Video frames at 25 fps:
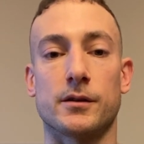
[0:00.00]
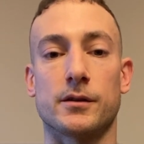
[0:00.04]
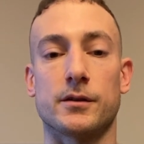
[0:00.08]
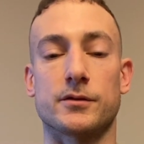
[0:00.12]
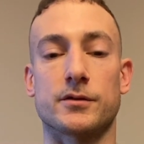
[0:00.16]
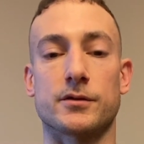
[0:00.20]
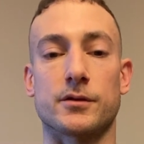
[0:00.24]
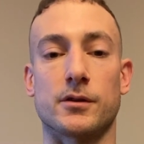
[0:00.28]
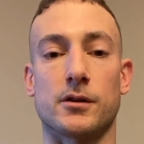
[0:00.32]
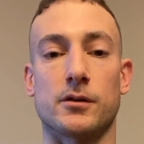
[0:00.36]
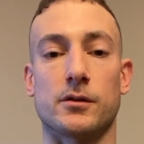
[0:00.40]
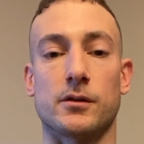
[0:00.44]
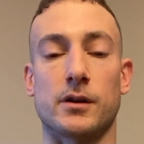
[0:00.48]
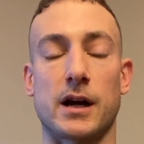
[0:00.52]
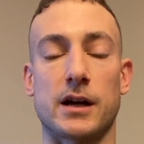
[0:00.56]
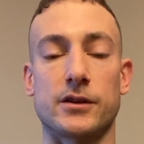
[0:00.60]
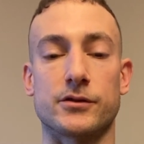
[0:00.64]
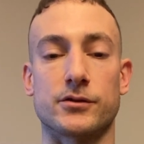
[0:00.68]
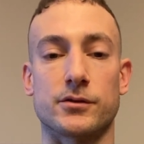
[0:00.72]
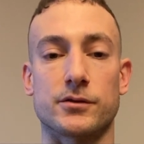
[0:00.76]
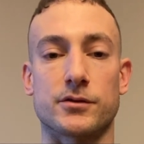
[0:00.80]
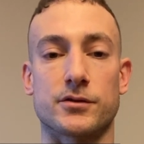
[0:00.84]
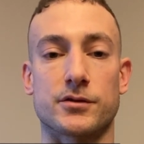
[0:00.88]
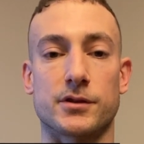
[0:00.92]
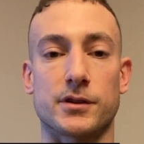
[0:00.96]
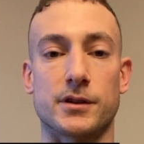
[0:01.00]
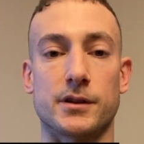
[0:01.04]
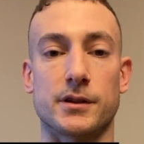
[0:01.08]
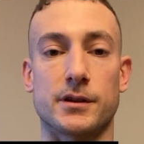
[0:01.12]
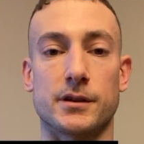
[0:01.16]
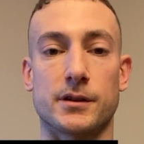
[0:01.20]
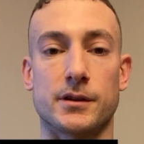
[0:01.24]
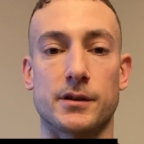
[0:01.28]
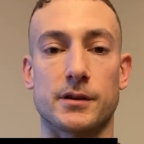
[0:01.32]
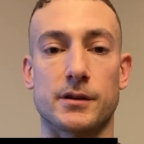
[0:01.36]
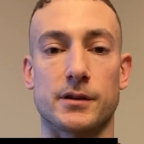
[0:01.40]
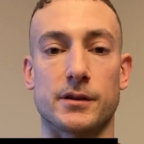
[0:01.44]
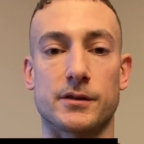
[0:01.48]
So as you'll
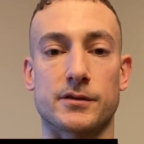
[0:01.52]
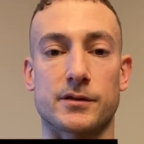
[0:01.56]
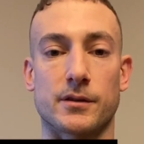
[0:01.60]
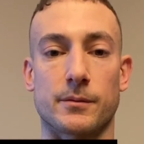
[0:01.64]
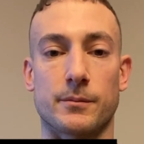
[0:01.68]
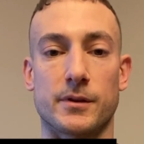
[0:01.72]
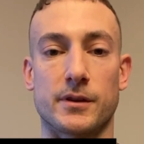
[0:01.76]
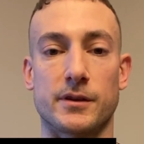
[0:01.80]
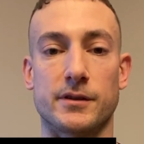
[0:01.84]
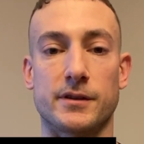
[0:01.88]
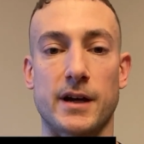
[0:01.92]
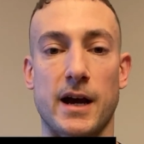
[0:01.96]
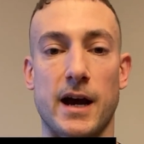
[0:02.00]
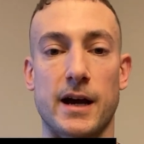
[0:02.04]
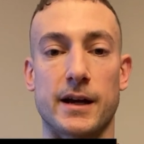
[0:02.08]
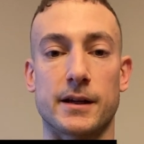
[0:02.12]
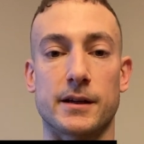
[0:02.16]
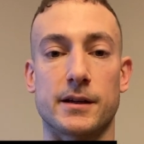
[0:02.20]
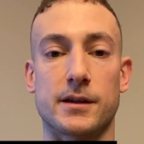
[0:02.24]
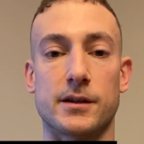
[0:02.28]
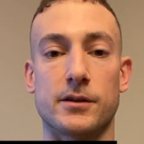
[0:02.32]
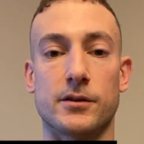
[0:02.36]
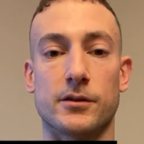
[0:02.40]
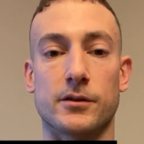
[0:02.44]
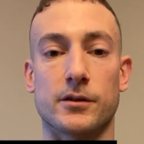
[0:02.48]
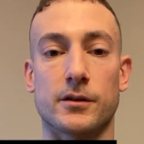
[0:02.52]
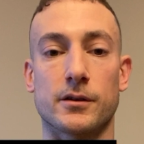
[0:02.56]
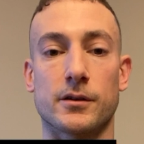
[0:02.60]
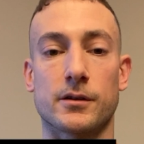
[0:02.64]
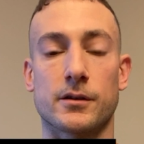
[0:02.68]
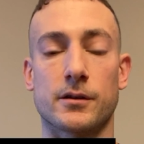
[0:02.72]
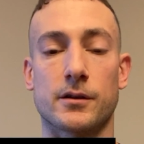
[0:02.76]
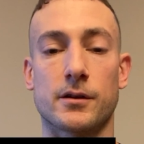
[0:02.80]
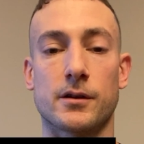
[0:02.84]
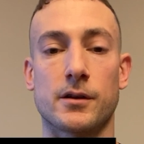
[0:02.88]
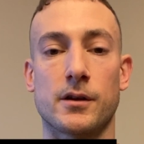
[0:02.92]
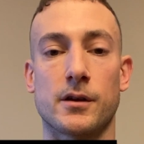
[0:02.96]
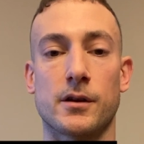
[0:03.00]
see in some of the data here,
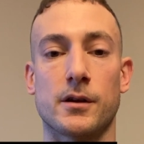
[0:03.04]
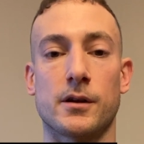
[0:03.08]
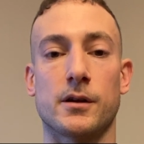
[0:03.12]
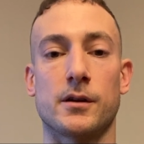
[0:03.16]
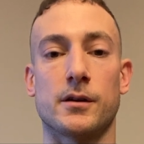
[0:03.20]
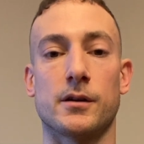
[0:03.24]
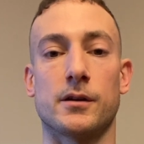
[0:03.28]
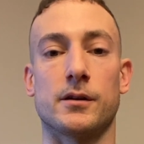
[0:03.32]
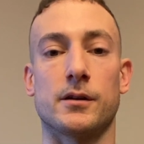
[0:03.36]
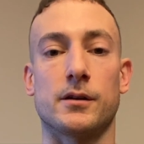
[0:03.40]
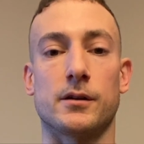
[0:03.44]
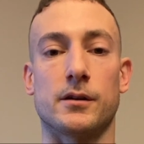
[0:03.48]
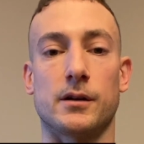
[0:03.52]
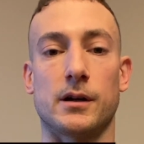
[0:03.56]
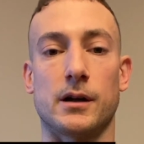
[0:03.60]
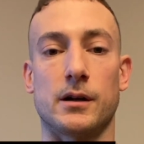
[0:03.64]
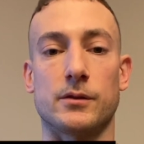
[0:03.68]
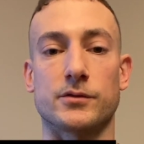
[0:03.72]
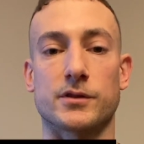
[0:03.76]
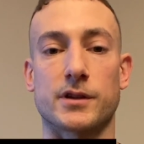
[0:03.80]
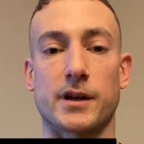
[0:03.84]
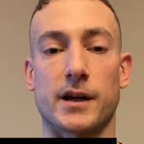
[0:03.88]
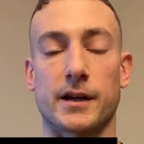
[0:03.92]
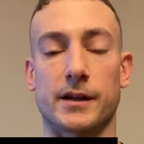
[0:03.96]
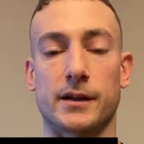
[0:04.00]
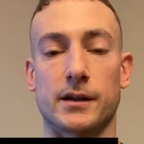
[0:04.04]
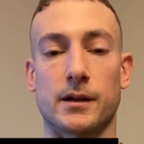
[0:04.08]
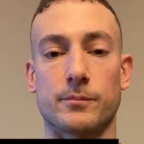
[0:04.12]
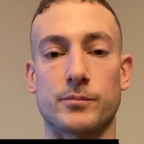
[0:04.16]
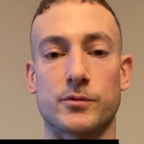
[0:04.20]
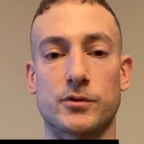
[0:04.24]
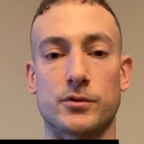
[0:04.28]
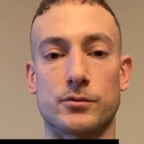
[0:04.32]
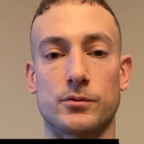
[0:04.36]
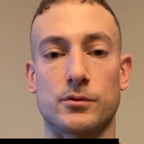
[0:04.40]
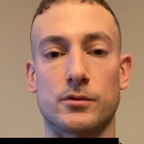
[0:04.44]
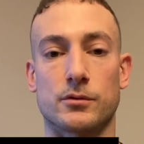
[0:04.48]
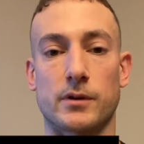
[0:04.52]
I was getting up
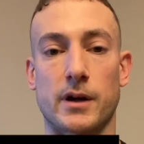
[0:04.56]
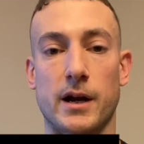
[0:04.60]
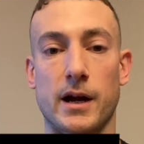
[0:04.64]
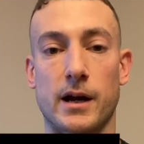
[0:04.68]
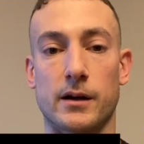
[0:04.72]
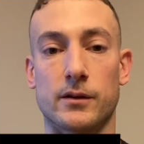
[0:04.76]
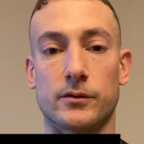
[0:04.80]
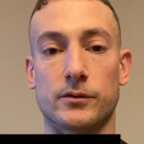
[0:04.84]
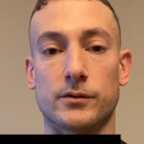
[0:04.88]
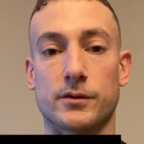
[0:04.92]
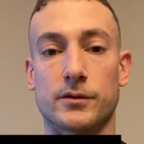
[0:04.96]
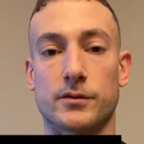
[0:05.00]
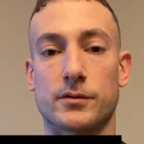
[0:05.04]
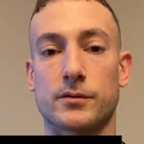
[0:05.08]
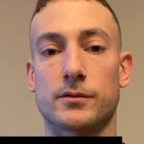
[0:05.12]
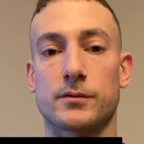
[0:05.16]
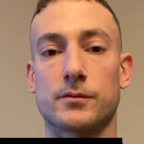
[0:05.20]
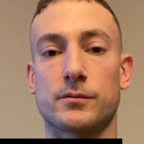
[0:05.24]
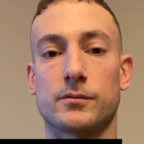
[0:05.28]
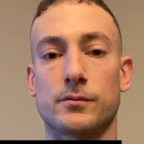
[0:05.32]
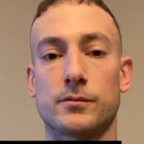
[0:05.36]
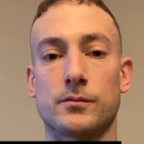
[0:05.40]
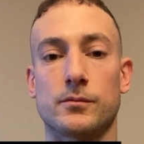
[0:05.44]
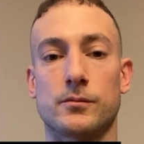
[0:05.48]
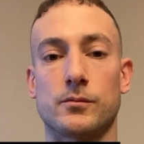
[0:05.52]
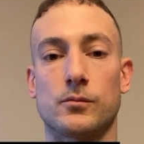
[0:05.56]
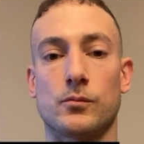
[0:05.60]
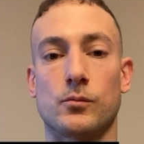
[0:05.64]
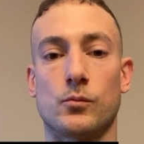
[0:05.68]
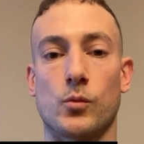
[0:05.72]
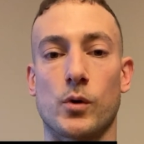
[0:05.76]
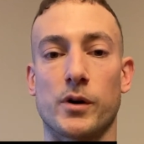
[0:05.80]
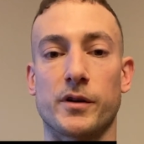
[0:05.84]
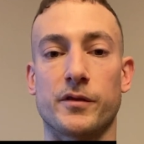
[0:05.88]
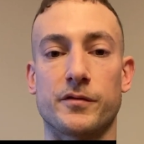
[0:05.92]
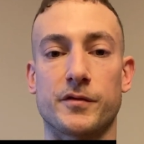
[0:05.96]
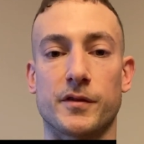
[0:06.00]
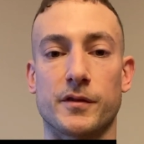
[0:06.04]
to around
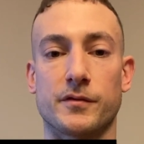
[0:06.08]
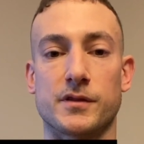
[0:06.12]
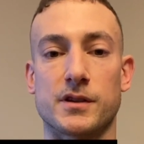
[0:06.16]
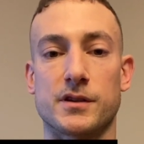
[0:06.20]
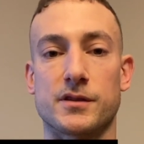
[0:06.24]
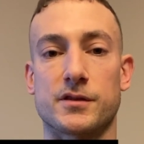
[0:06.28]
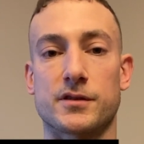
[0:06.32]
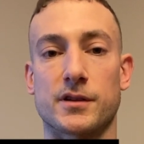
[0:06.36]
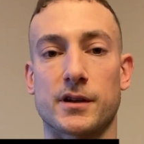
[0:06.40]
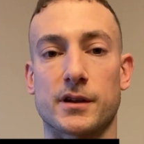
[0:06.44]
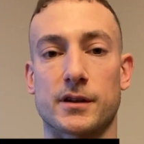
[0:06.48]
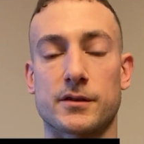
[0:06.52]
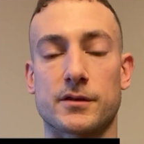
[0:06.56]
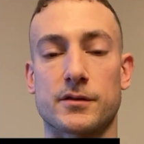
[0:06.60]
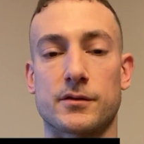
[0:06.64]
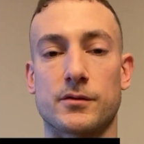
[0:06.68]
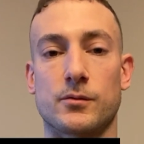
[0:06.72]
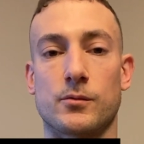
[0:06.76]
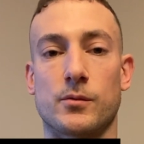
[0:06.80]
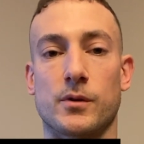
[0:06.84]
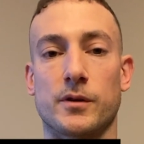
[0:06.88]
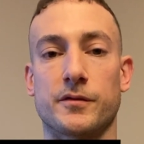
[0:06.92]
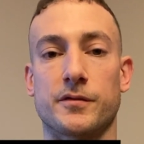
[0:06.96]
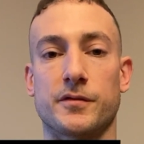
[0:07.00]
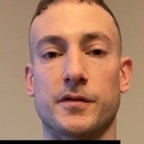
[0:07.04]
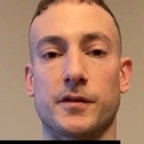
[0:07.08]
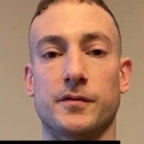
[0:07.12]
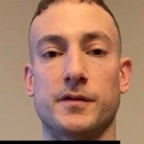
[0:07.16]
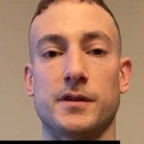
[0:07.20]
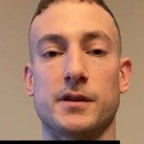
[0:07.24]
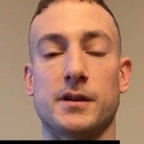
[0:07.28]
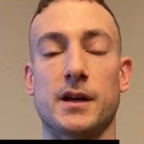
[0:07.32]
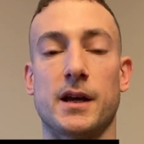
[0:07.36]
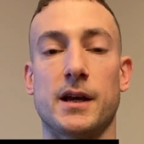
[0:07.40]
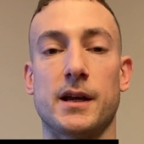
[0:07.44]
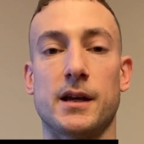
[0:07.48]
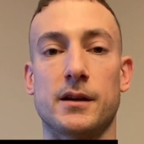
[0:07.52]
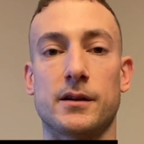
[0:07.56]
156 to
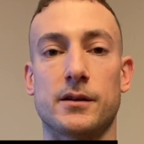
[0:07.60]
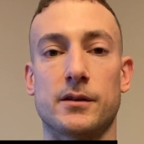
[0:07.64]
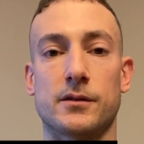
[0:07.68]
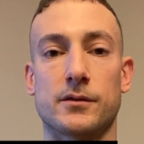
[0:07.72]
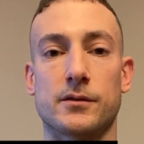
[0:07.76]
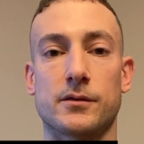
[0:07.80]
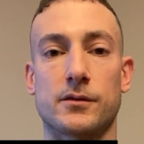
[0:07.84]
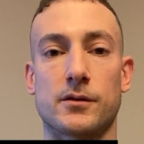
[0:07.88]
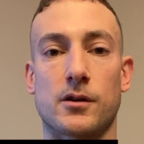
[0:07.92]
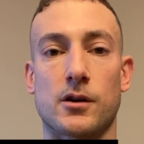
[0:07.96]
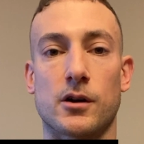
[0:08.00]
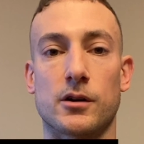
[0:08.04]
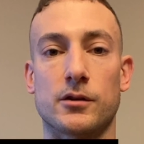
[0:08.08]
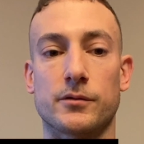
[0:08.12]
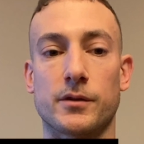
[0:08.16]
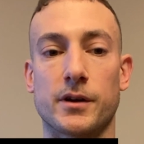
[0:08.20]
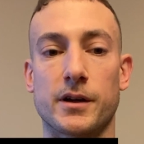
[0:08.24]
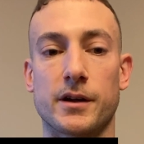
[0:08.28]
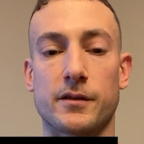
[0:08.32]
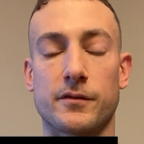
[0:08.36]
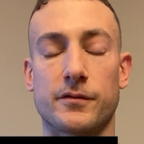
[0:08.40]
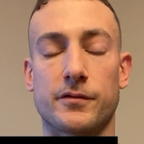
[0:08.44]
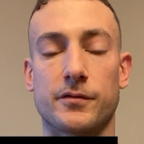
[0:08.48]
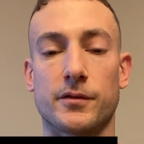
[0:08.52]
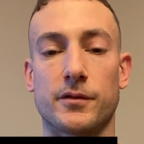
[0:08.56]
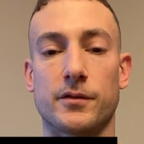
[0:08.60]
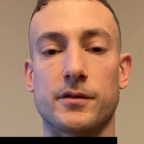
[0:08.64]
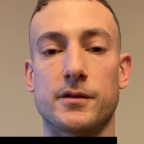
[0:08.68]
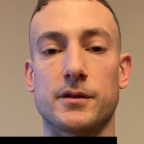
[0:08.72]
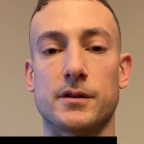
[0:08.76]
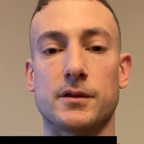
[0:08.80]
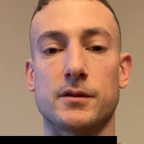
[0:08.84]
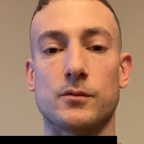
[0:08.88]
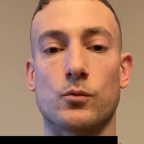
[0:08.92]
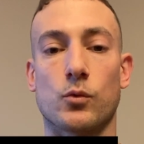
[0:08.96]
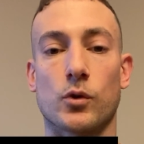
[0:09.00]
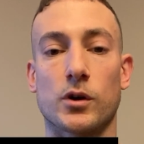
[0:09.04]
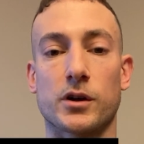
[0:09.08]
158 heart rate for
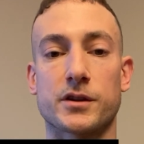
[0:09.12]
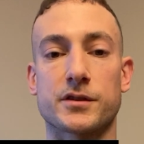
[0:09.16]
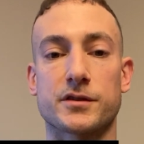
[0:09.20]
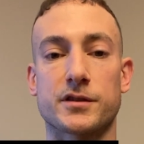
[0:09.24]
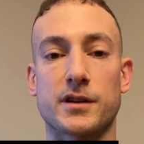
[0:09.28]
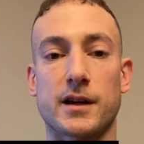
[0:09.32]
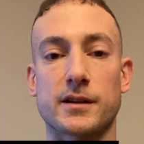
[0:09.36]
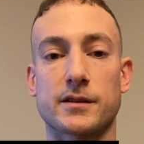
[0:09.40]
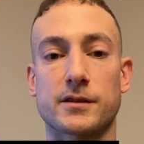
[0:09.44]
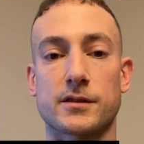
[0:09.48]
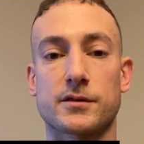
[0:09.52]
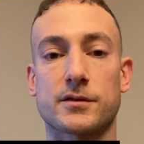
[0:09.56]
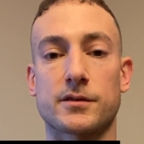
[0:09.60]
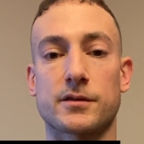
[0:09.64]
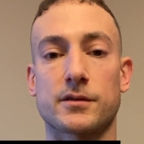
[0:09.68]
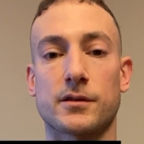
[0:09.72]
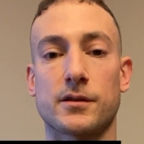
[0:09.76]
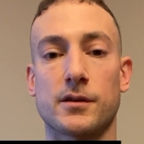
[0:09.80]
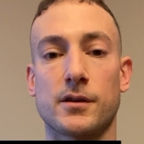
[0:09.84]
the work sets.